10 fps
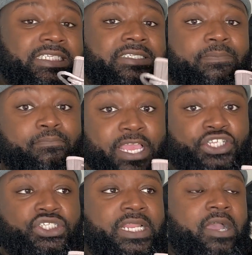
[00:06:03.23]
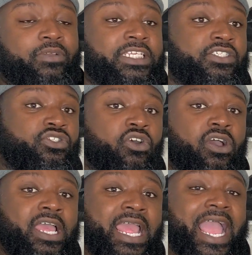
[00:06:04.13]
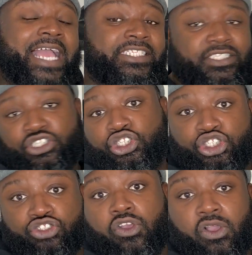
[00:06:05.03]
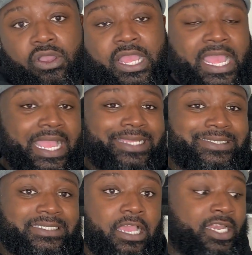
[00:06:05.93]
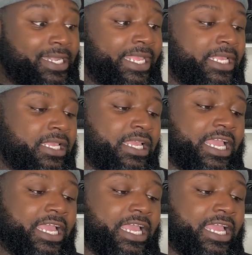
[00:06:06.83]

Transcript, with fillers: is a mesh now and it's not as strong as a knit,